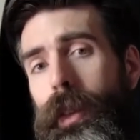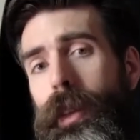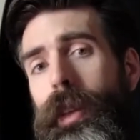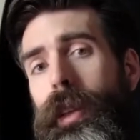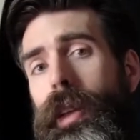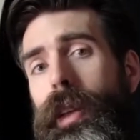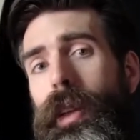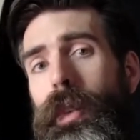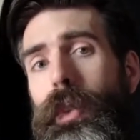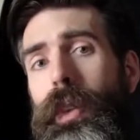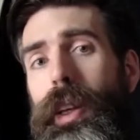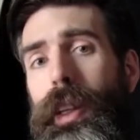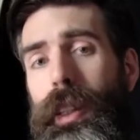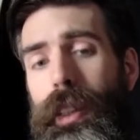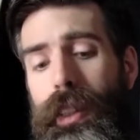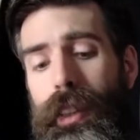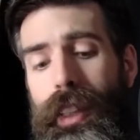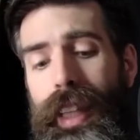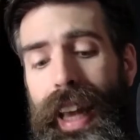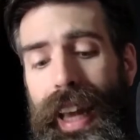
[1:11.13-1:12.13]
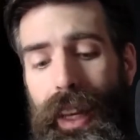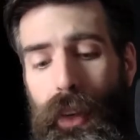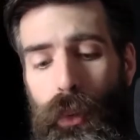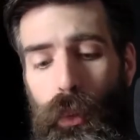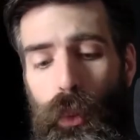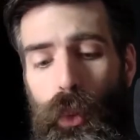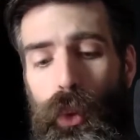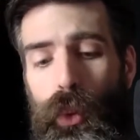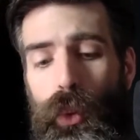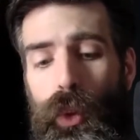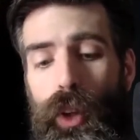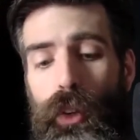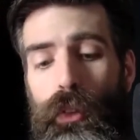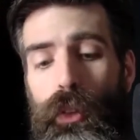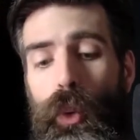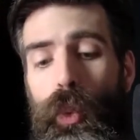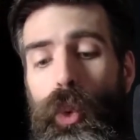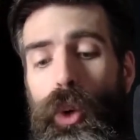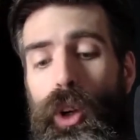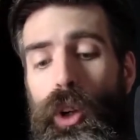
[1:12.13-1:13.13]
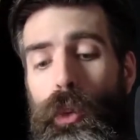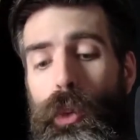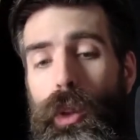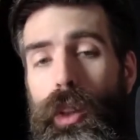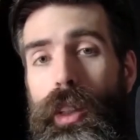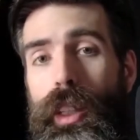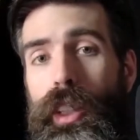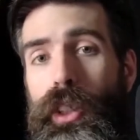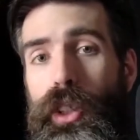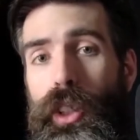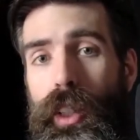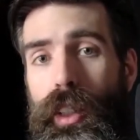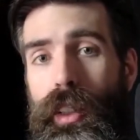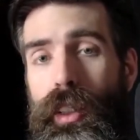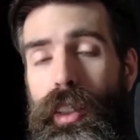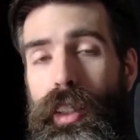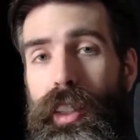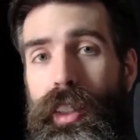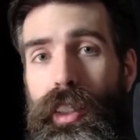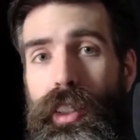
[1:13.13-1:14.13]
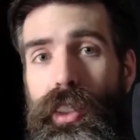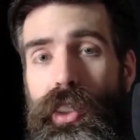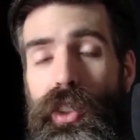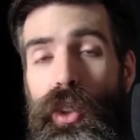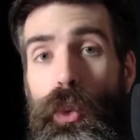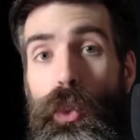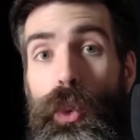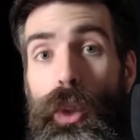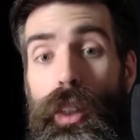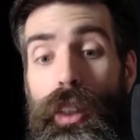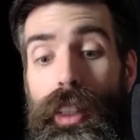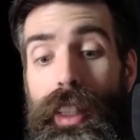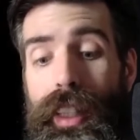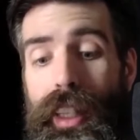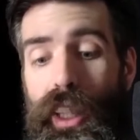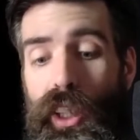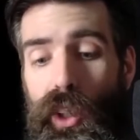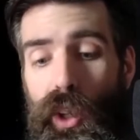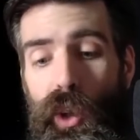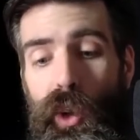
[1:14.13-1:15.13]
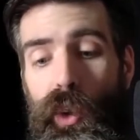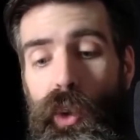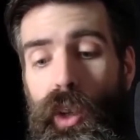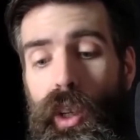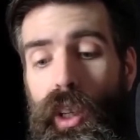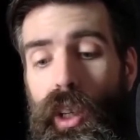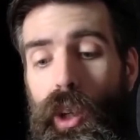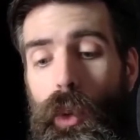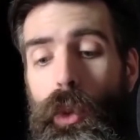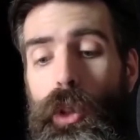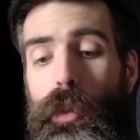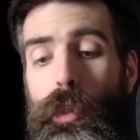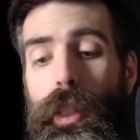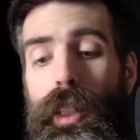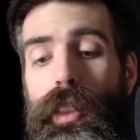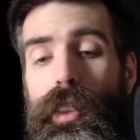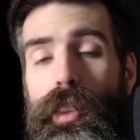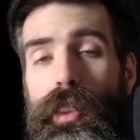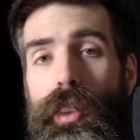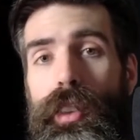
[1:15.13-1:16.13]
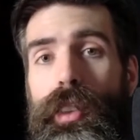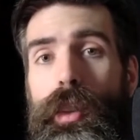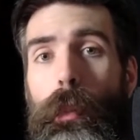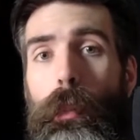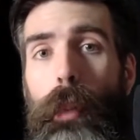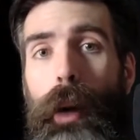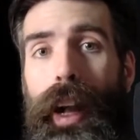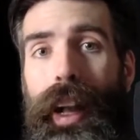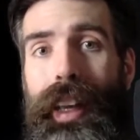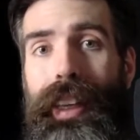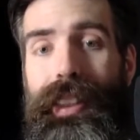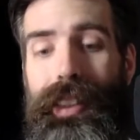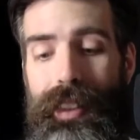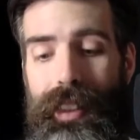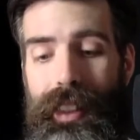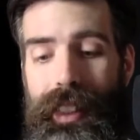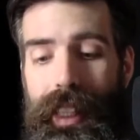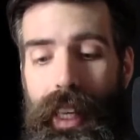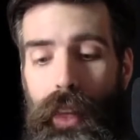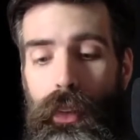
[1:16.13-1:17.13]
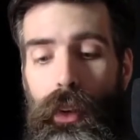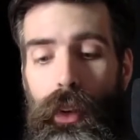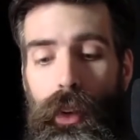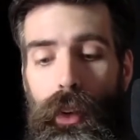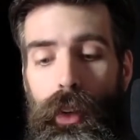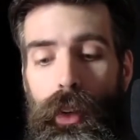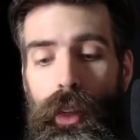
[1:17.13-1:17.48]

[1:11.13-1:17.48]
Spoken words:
The Latin root of the word religion is religio, which means to bind together.